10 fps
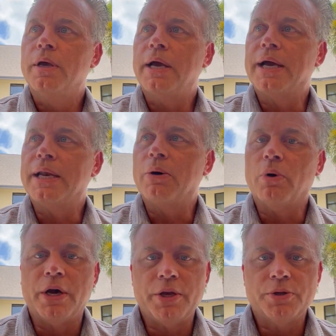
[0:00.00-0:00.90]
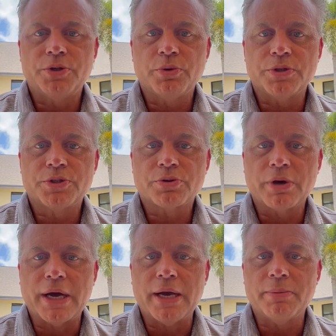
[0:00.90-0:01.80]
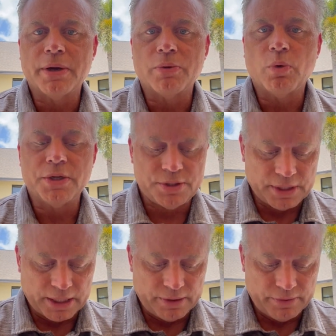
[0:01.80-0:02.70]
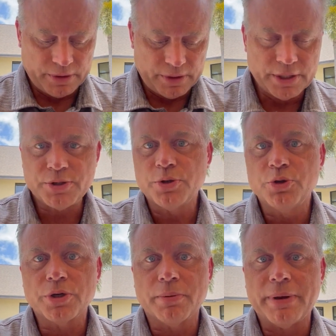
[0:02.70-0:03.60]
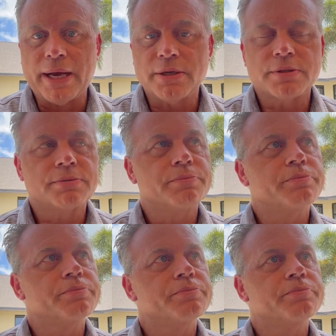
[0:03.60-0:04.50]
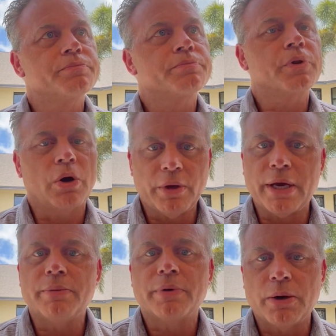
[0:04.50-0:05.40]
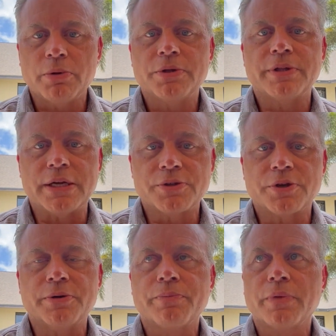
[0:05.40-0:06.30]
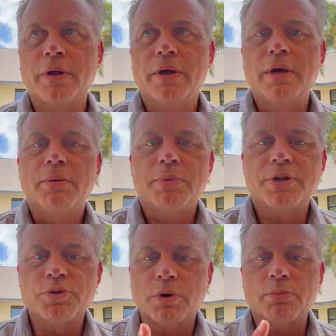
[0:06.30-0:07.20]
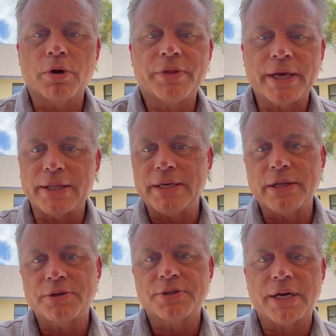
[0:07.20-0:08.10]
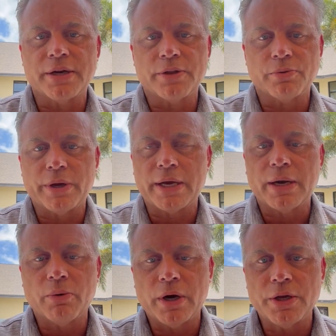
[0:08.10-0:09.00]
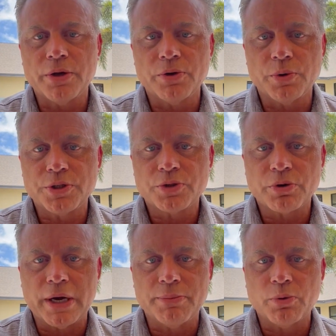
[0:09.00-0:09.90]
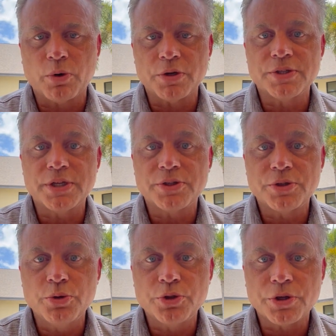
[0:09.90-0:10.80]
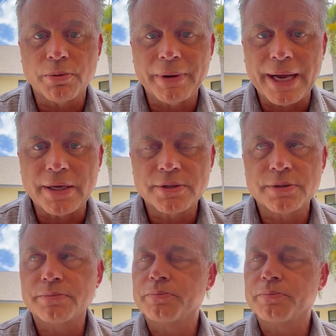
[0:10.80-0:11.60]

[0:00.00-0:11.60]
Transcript: and I want you to inscribe on one side of it, this too shall pass. Okay, I will do that, sir. But there's one more thing on the other side of the ring. I want you to inscribe the words, This too shall pass.